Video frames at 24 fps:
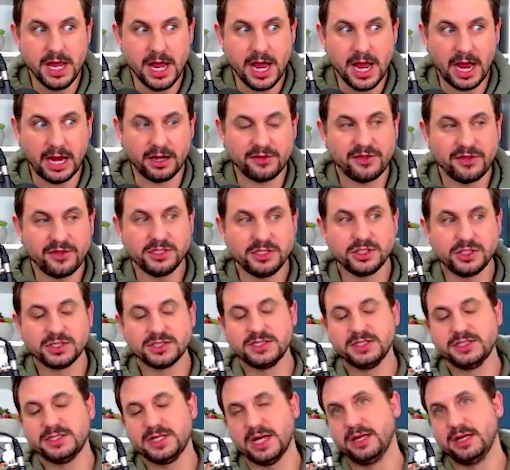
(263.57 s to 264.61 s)
And I think just
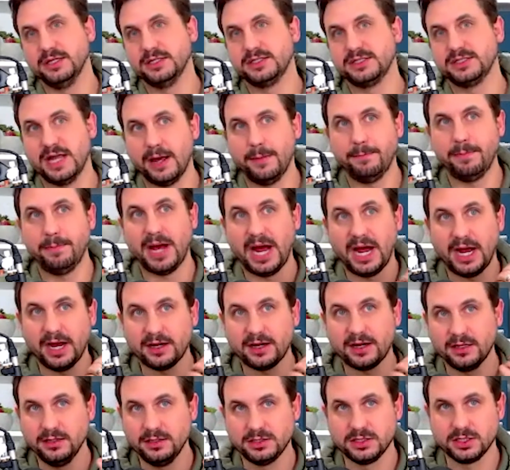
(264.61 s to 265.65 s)
to take a step
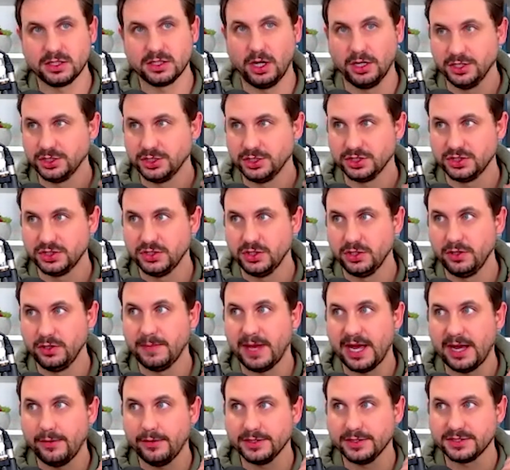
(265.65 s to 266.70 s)
back and to kind of just zoom
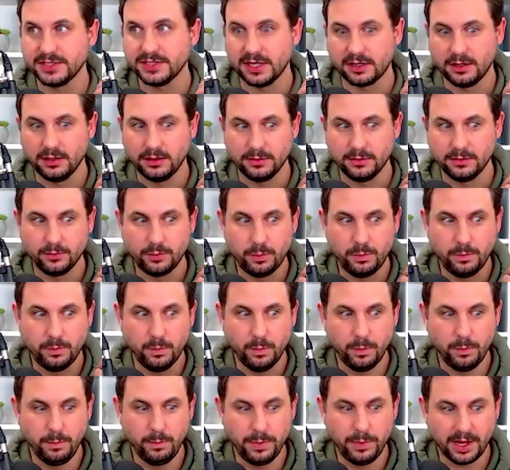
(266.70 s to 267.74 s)
out a second,
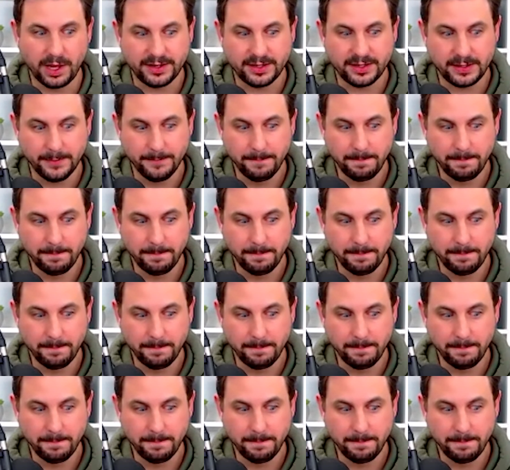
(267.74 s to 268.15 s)
like